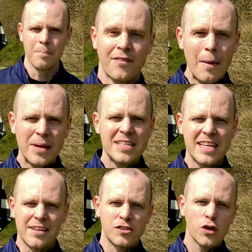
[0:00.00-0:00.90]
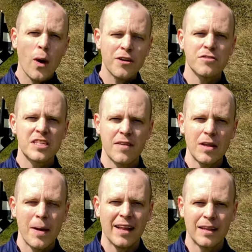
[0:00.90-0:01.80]
That being said,
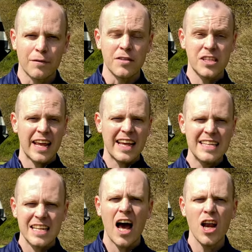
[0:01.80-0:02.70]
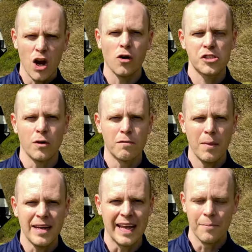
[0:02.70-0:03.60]
£270 difference is a lot of
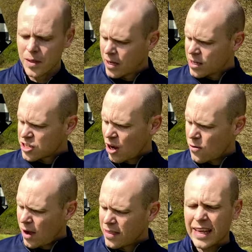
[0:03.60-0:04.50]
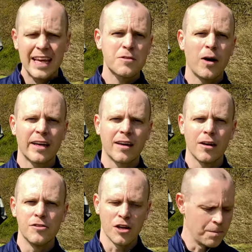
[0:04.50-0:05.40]
money. So I think here's my
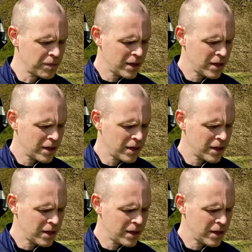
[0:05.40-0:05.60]
conclusion.